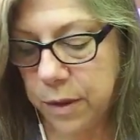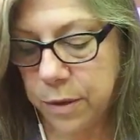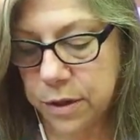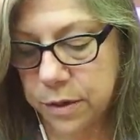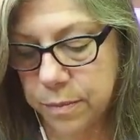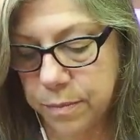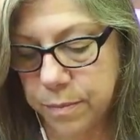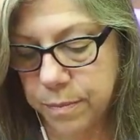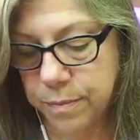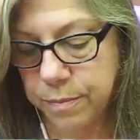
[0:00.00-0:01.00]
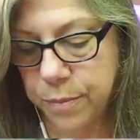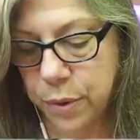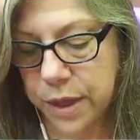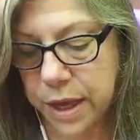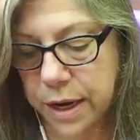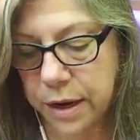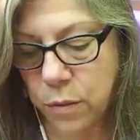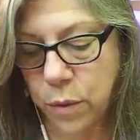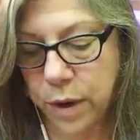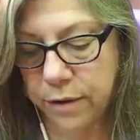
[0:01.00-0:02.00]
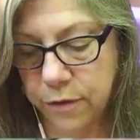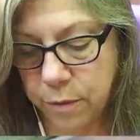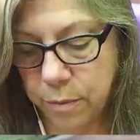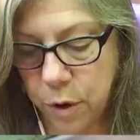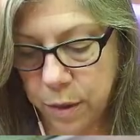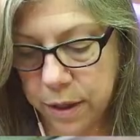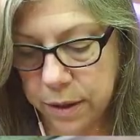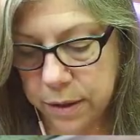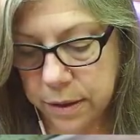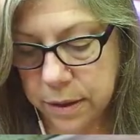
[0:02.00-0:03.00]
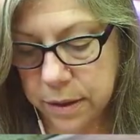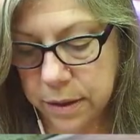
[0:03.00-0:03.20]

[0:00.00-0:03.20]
Just put that out of the way for a moment.